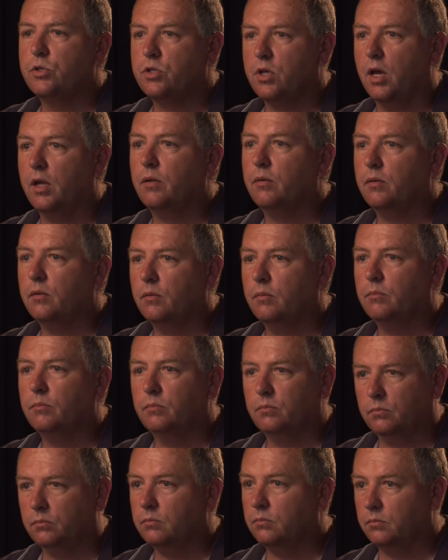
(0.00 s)
would shut,
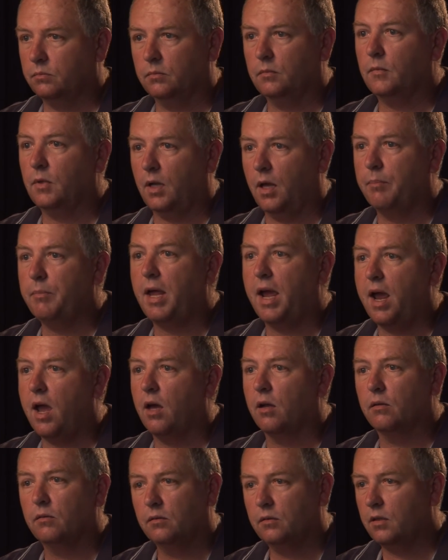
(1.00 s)
I'm
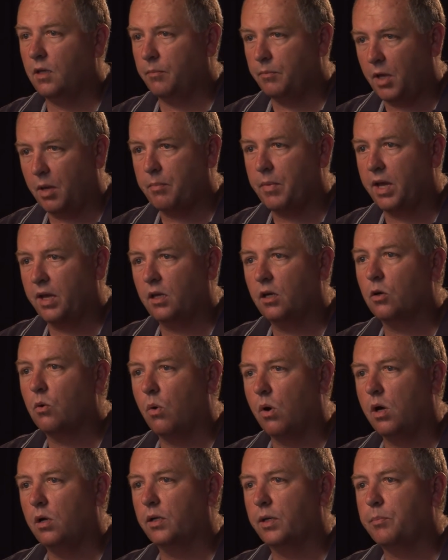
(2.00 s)
down, I'm not making a
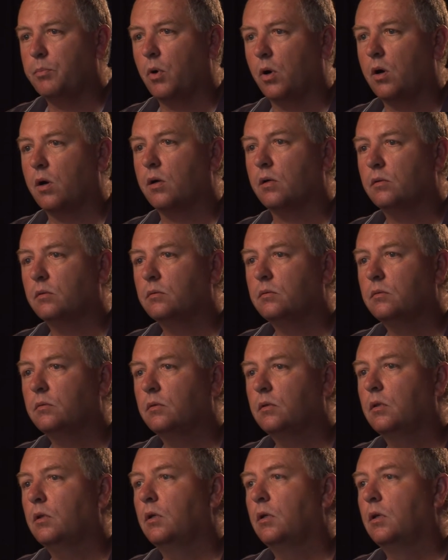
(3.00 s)
quality part.
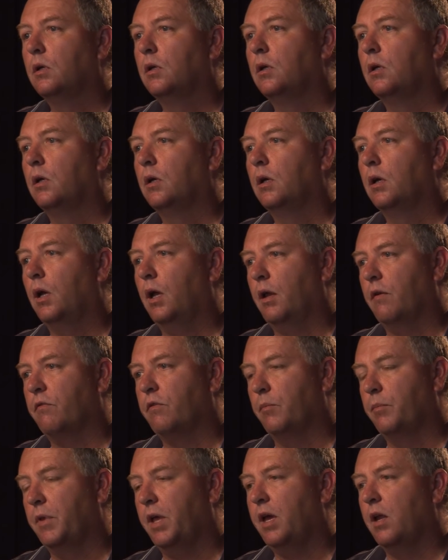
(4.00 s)

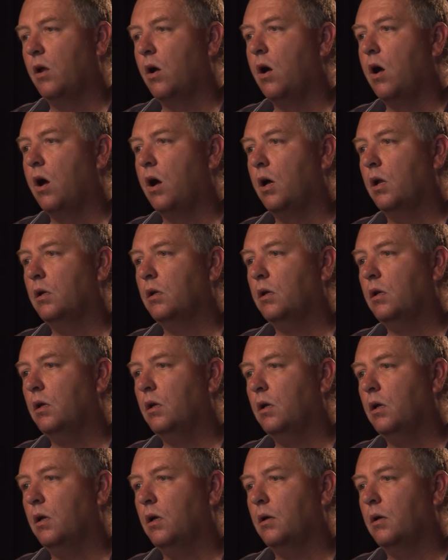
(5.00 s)
And from then on,